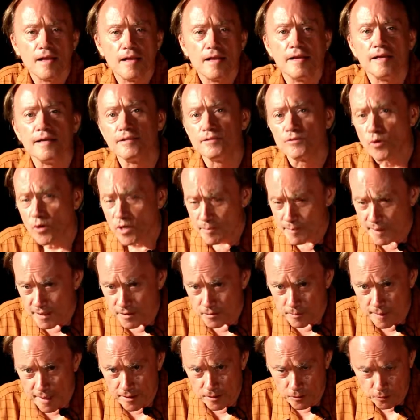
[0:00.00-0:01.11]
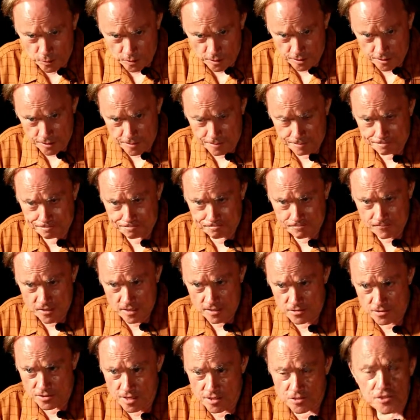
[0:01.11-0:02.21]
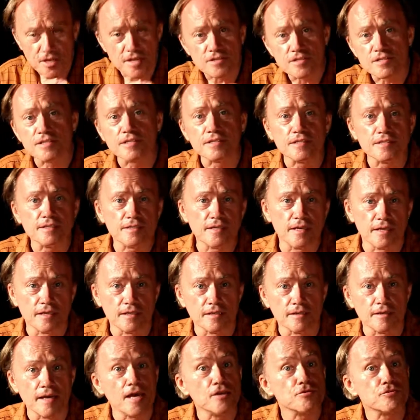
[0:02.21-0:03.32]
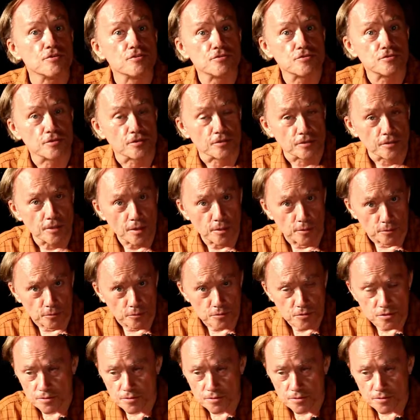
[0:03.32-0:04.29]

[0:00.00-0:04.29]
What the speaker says: In ornamental metalwork, such as the entrance to the Loews,